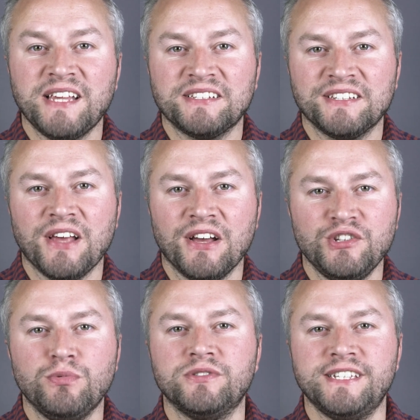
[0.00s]
exercise,
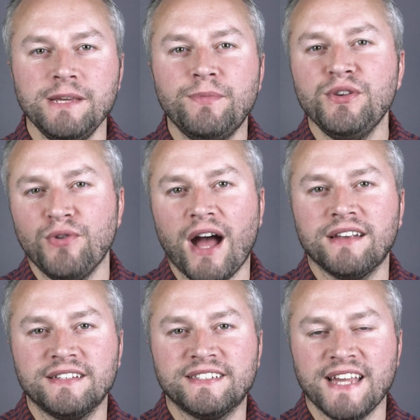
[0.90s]
you will deepen your
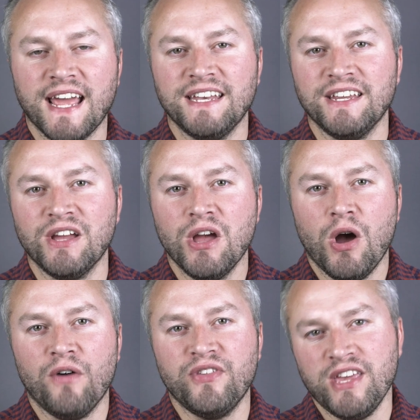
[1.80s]
understanding
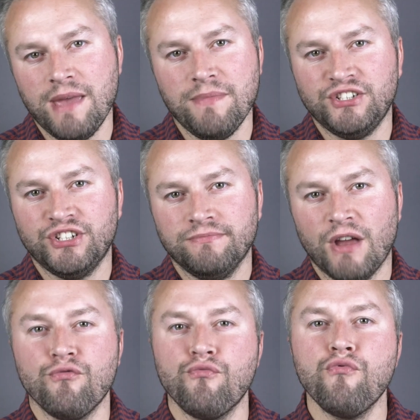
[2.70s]
of the image
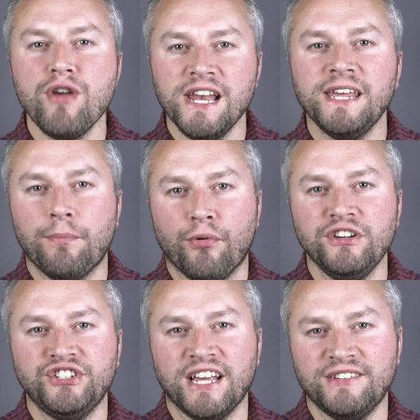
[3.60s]
and really
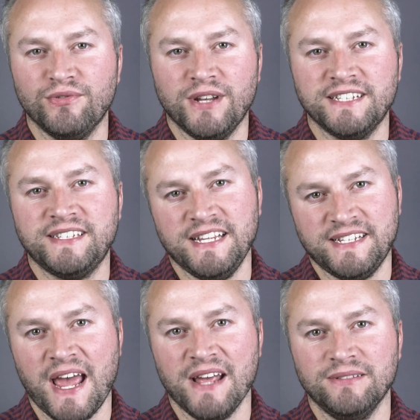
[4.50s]
appreciate all its
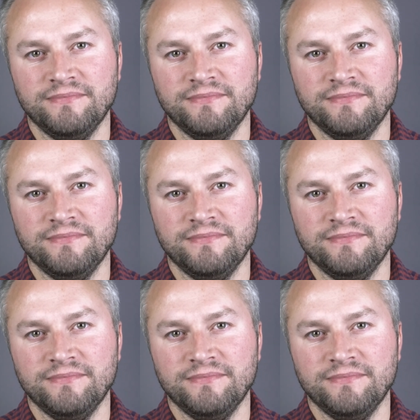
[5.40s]
detail.